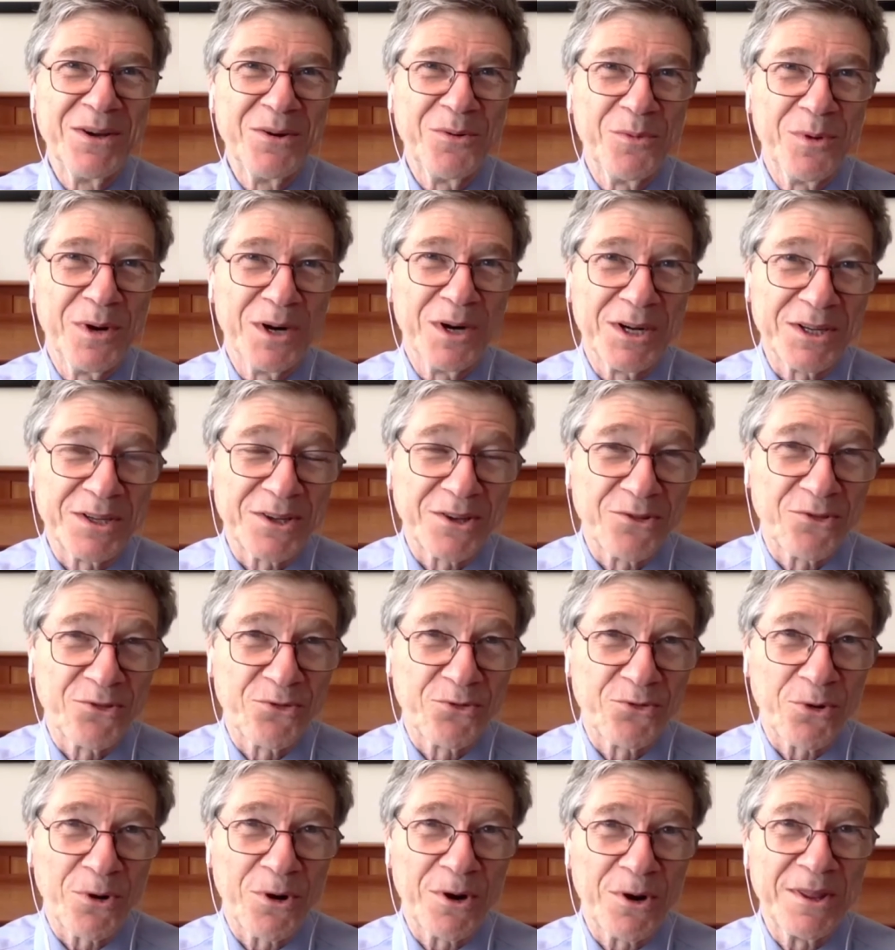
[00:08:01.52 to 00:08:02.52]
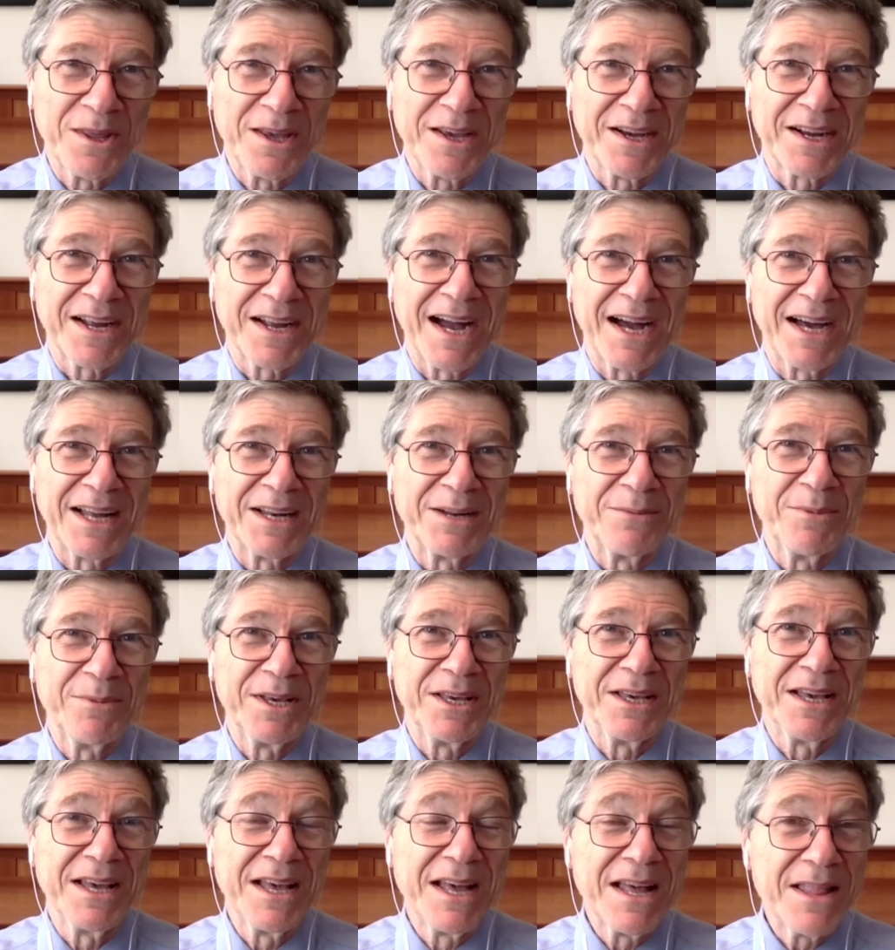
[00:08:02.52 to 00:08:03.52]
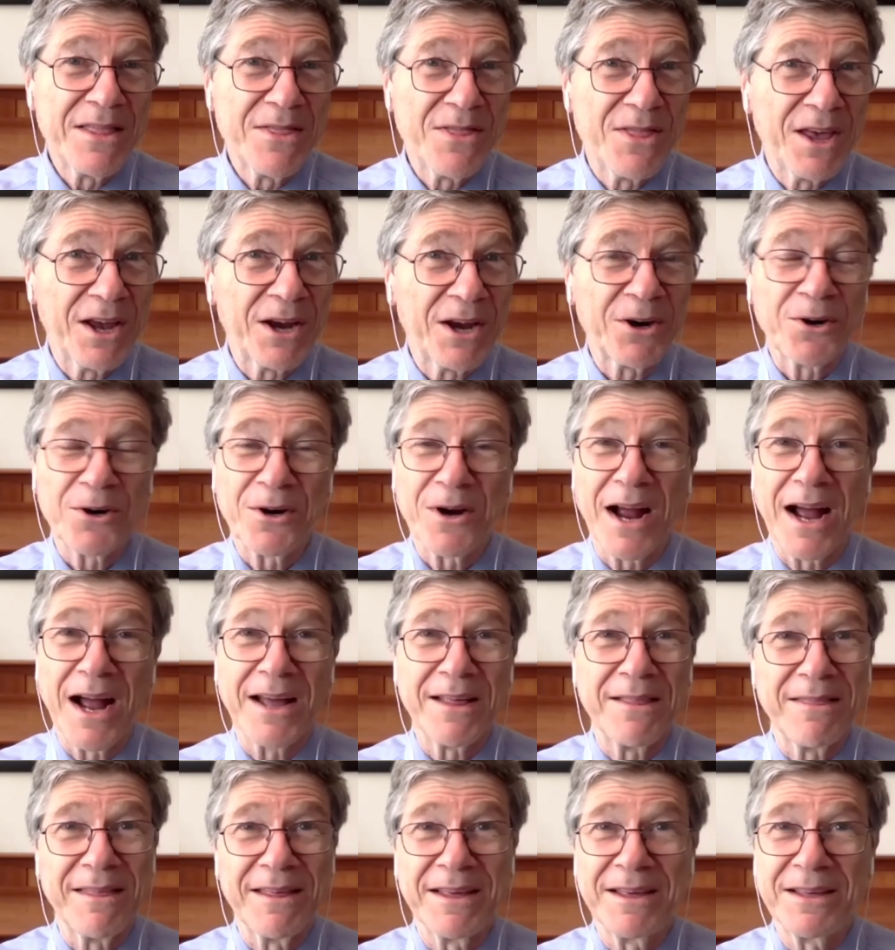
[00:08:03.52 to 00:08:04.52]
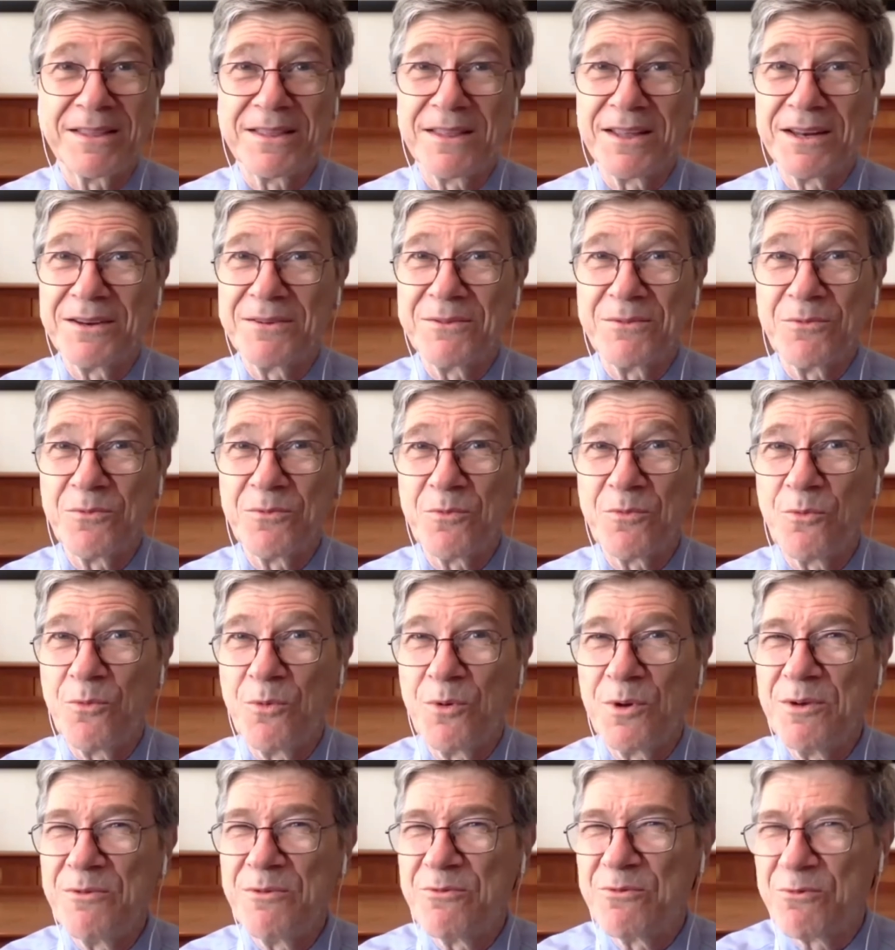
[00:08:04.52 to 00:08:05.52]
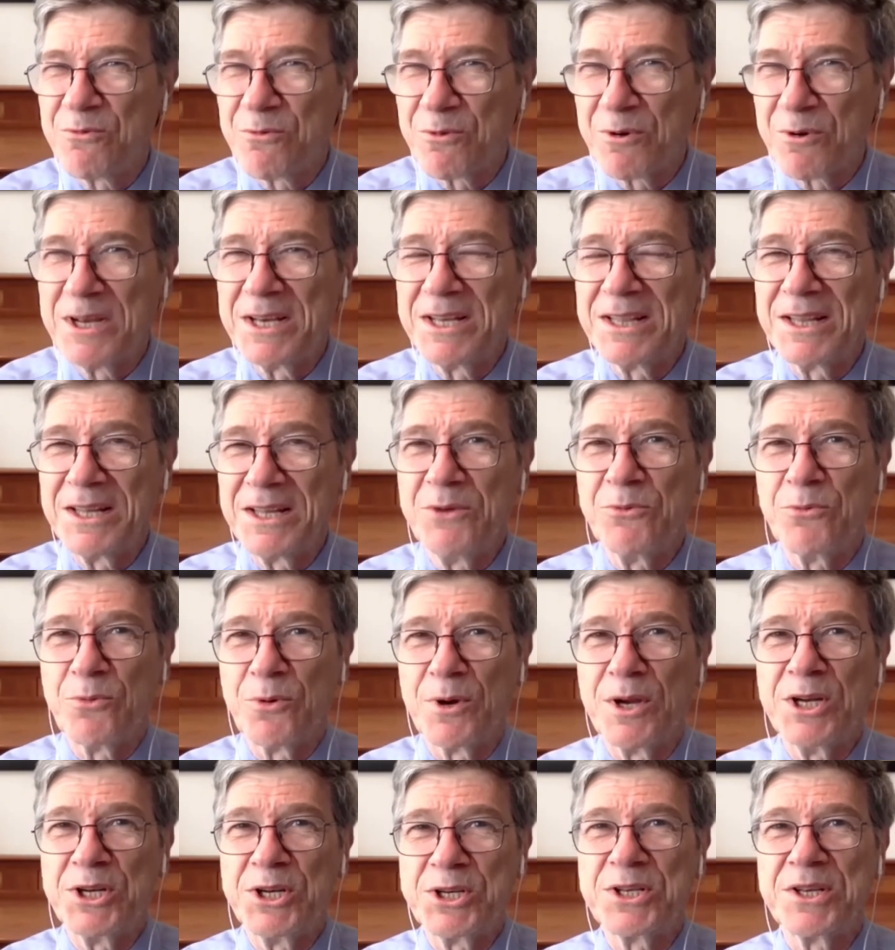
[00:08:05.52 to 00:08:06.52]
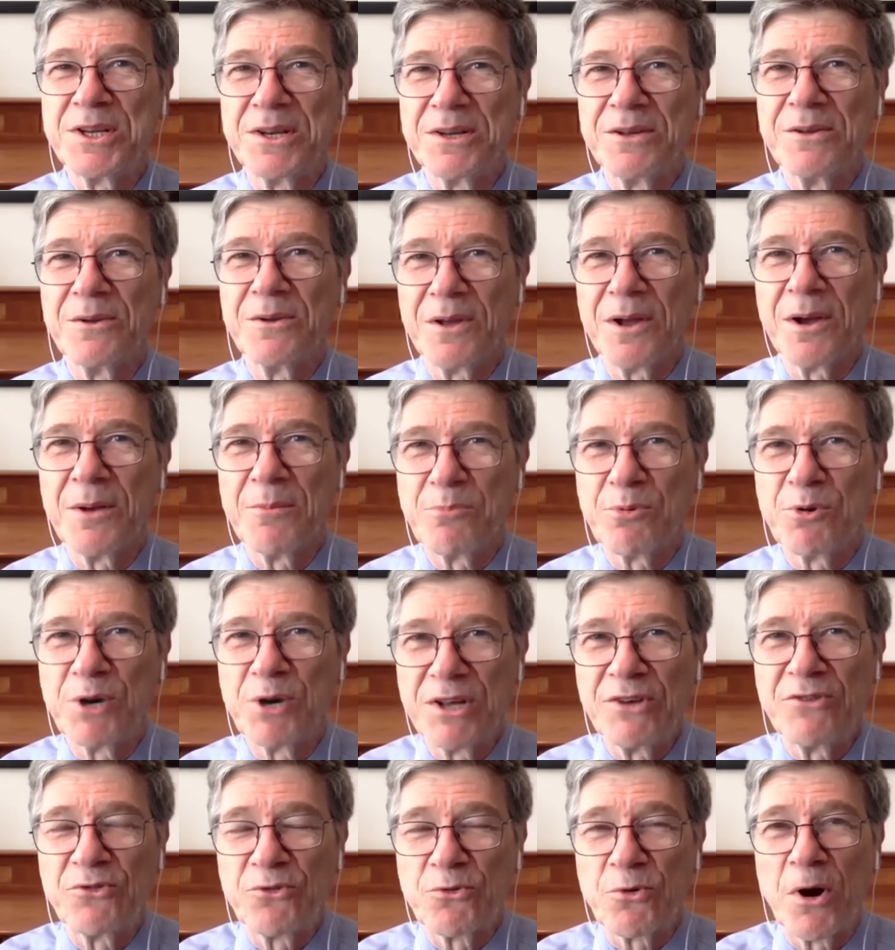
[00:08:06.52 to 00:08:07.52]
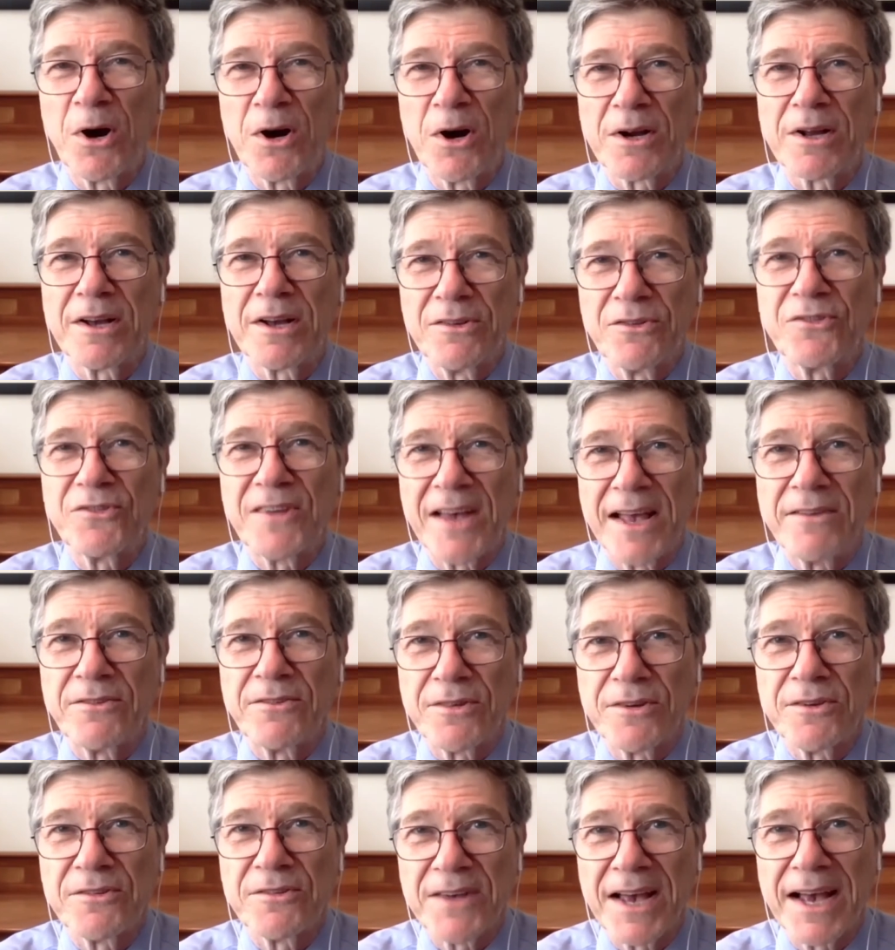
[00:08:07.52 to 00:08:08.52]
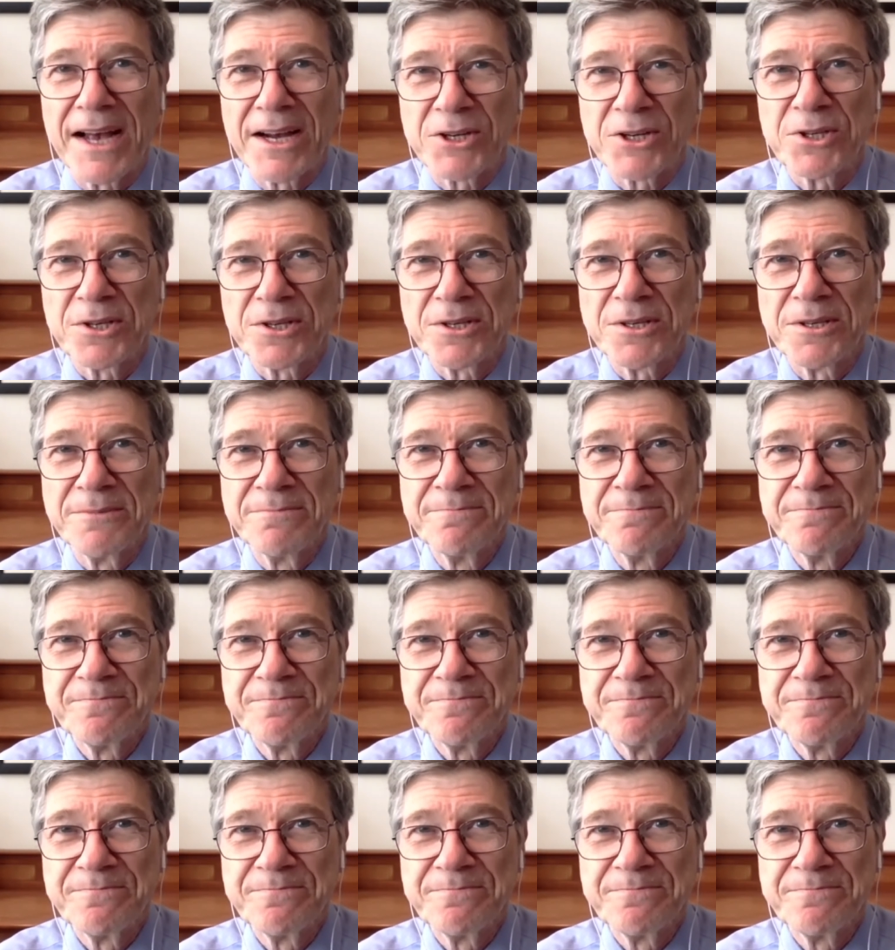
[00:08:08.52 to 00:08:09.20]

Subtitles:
Will it destroy the economy? There, I think that we've really reached a pretty strong consensus, actually.